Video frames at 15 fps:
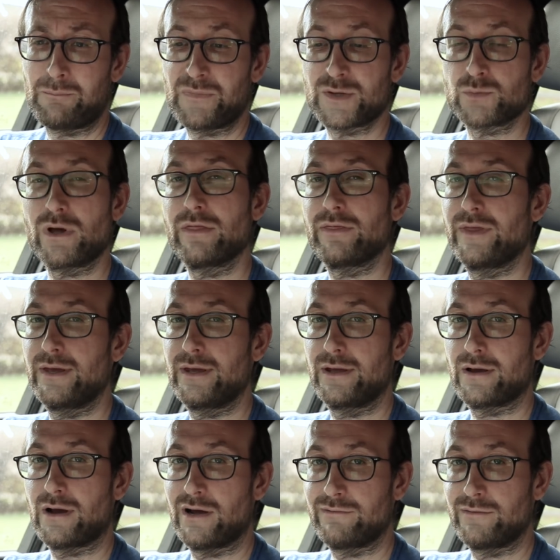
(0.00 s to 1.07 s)
There's one
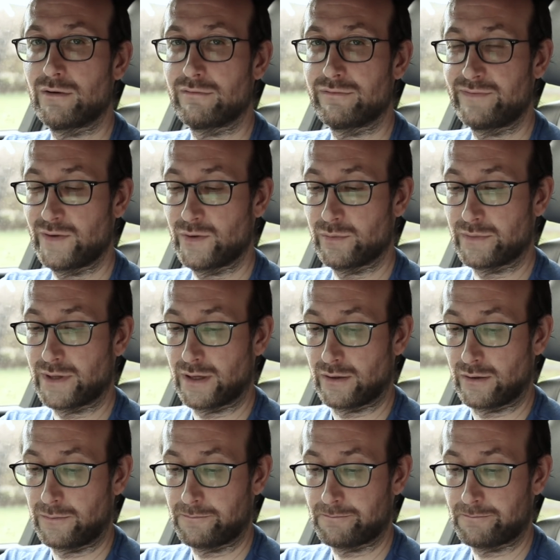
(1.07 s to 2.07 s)
thing I've not filmed though.